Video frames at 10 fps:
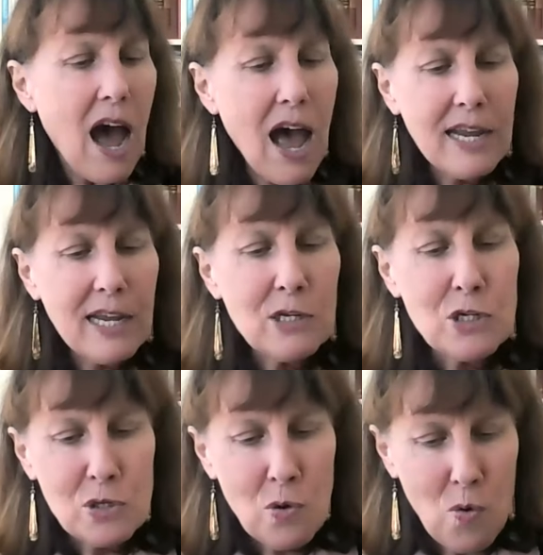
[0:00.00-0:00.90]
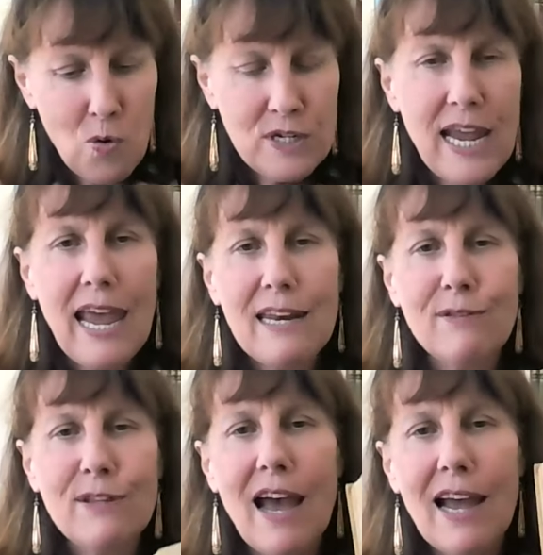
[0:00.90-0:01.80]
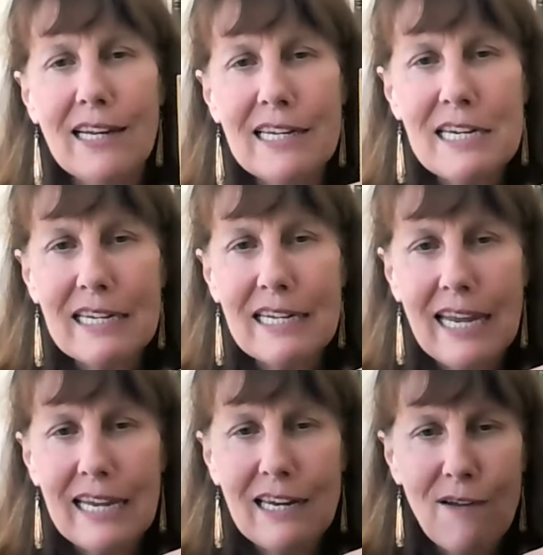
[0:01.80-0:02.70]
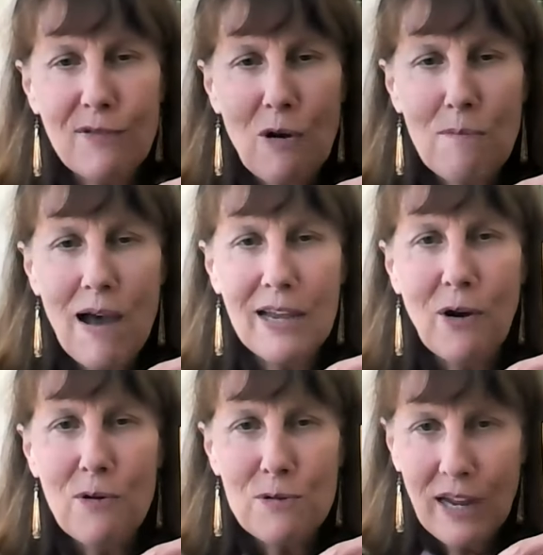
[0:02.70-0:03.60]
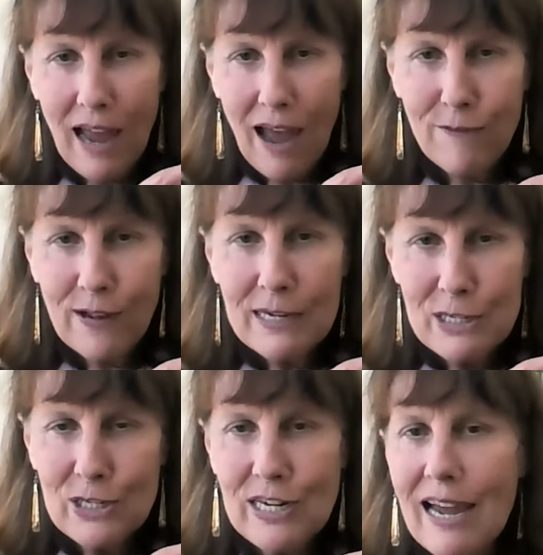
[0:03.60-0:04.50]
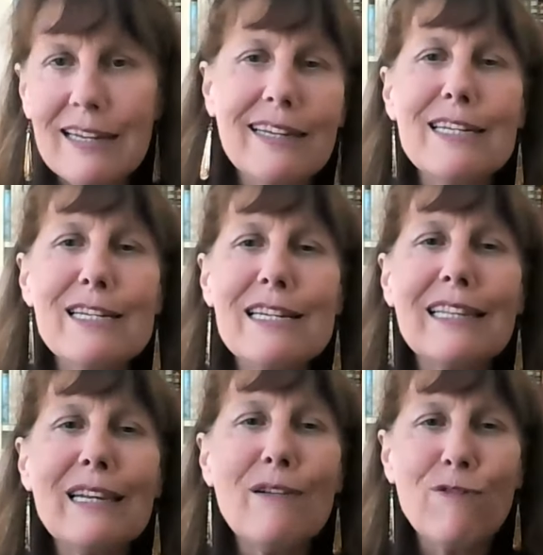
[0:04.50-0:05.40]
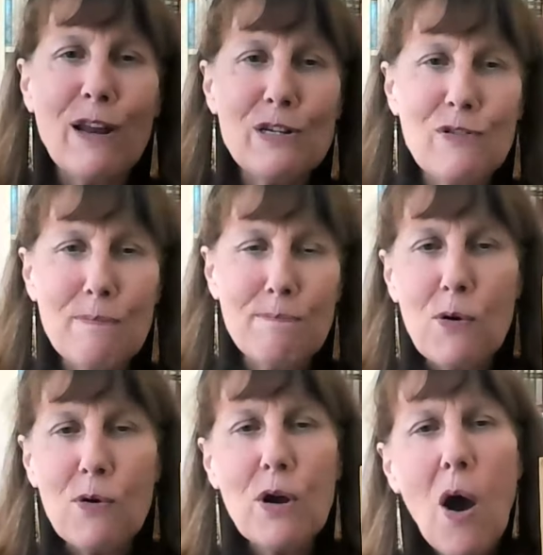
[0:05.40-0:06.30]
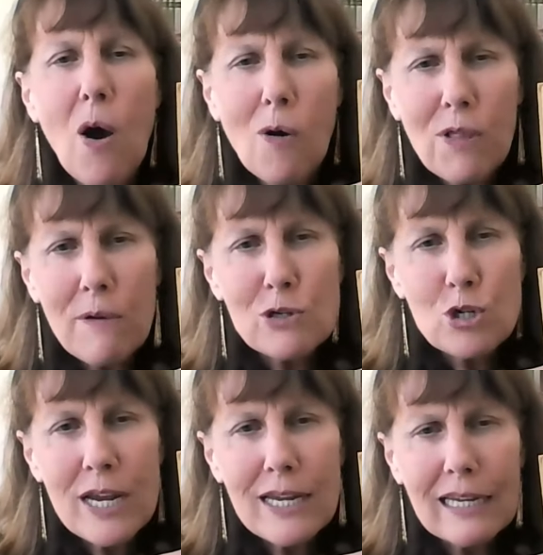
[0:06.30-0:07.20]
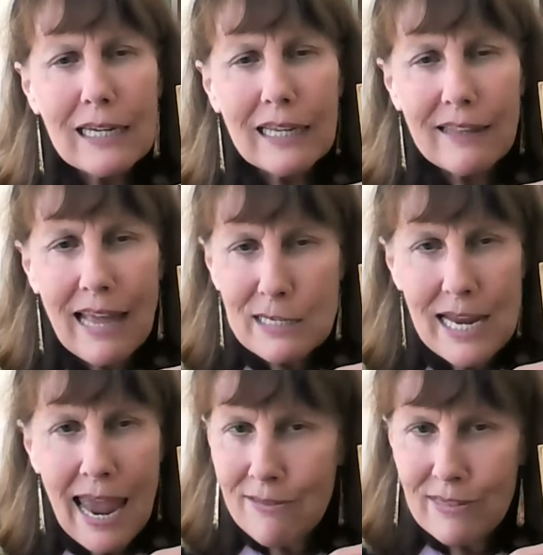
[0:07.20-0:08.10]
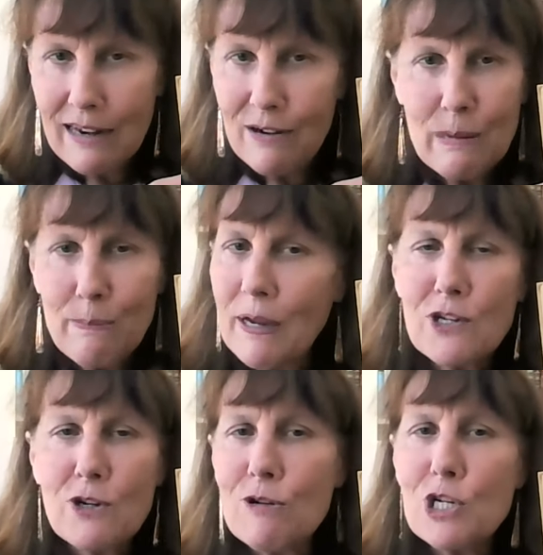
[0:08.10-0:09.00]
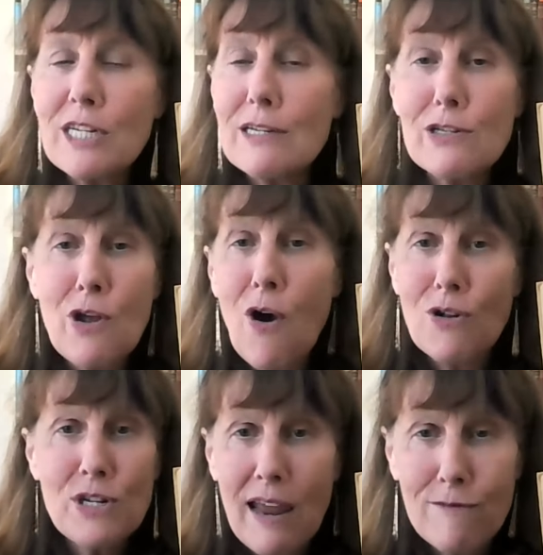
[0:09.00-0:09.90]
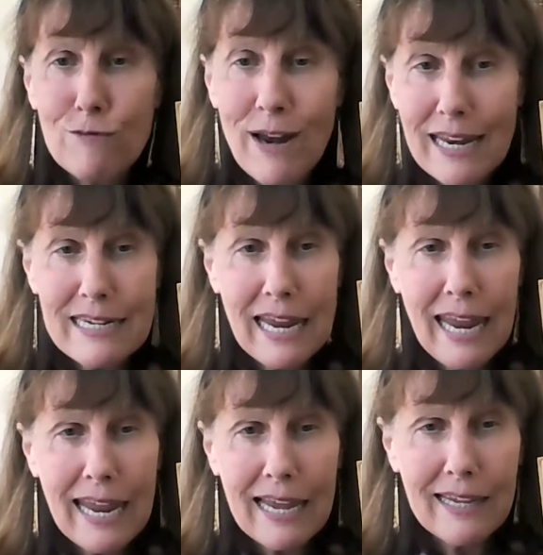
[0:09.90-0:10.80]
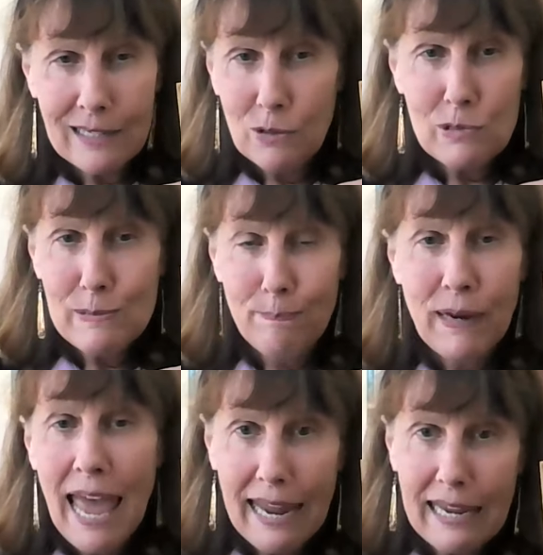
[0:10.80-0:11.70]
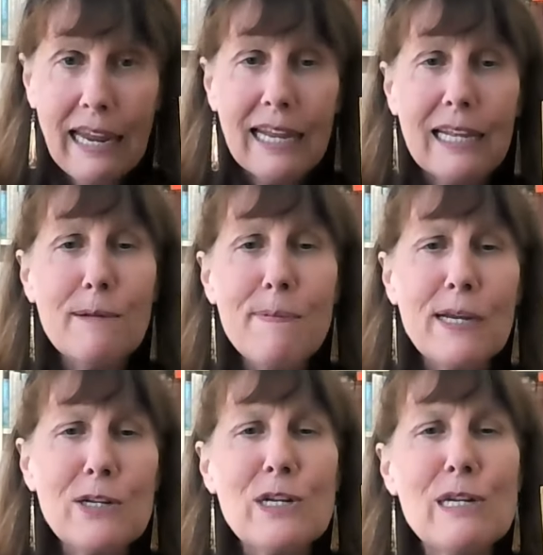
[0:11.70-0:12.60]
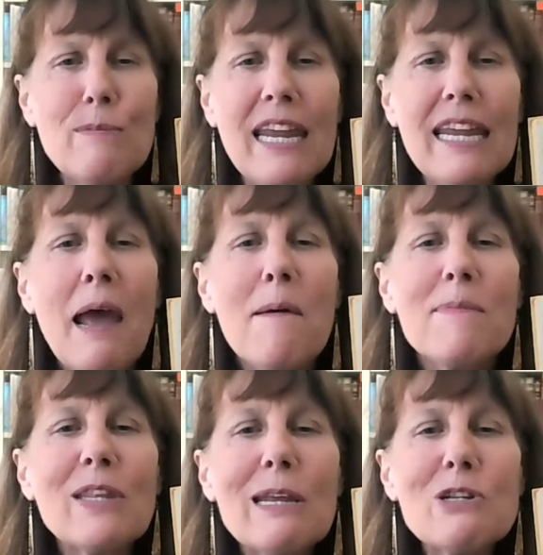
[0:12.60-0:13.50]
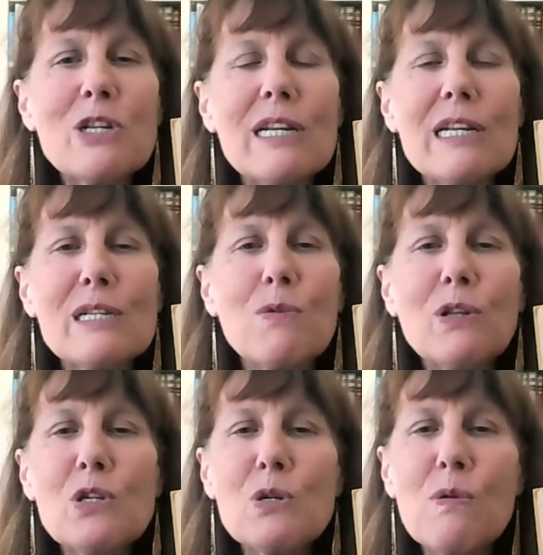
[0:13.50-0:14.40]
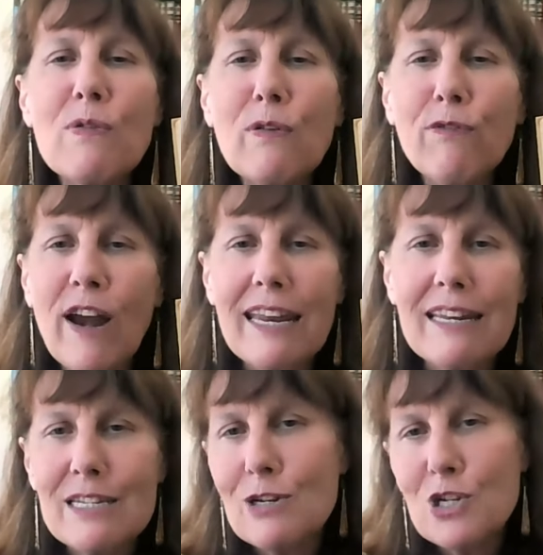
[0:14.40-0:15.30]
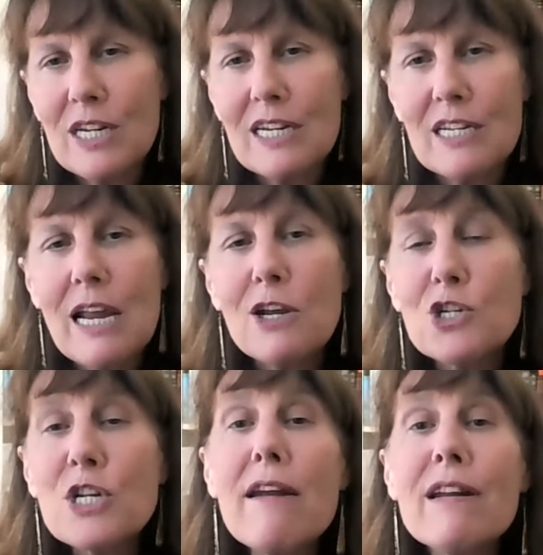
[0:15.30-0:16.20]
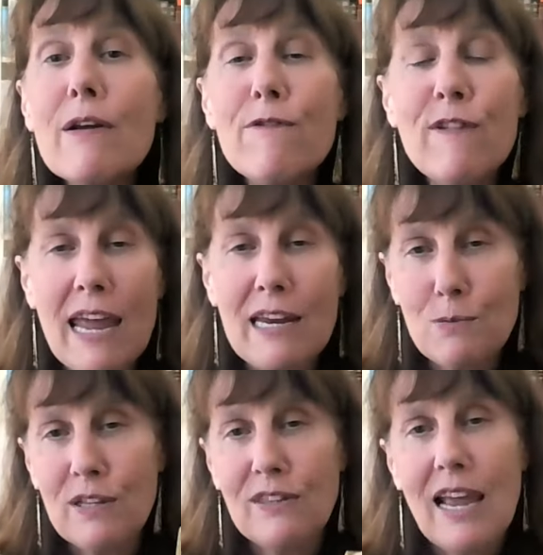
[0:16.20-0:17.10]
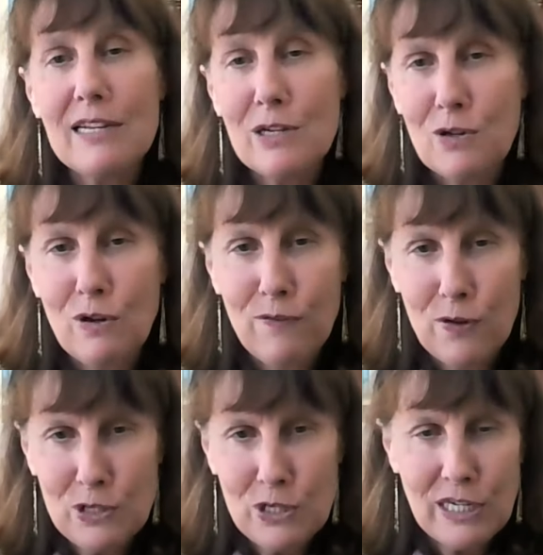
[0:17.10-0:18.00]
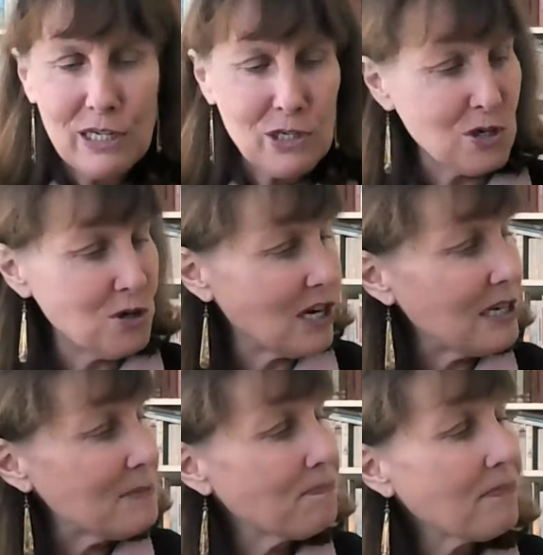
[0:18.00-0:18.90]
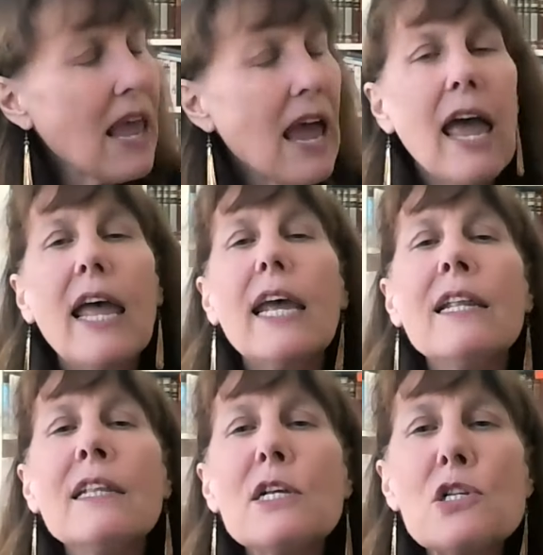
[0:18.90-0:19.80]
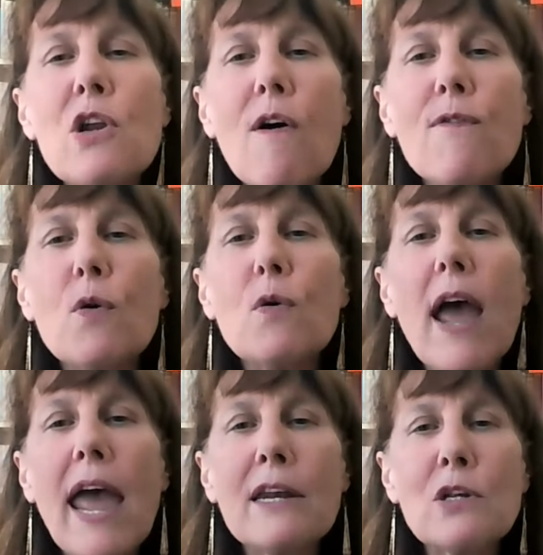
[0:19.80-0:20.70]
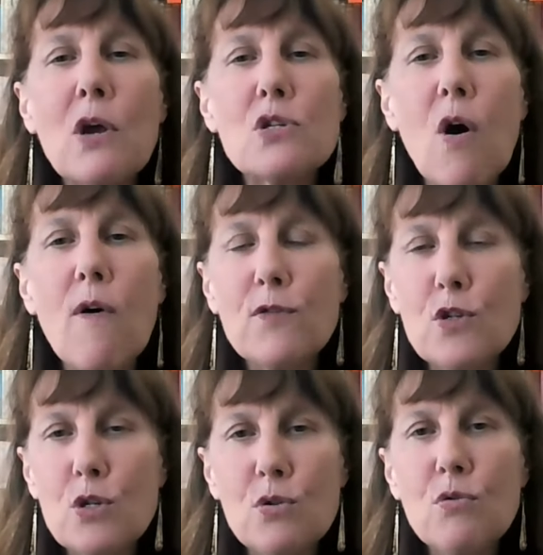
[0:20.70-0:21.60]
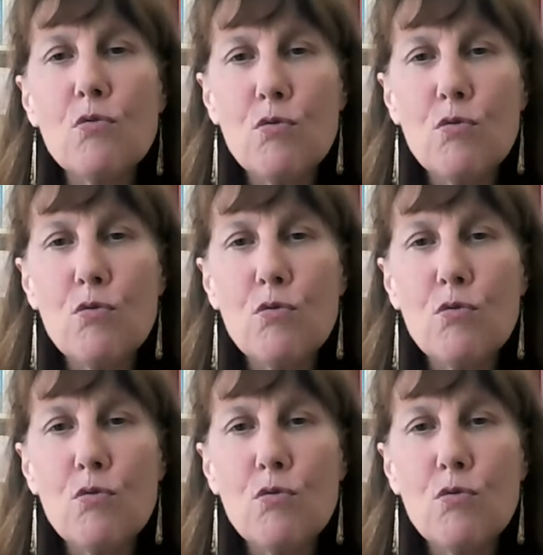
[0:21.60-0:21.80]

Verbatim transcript: I adored Anne of the Island, and again, I've got my old cover stuck into the front of the book. Although, intriguingly, that's Anne there in the picture, and she does not have red hair. It looks black in the picture to me, but there she is with two of the friends that she is sharing a flat with as a university student in this novel, Anne goes off to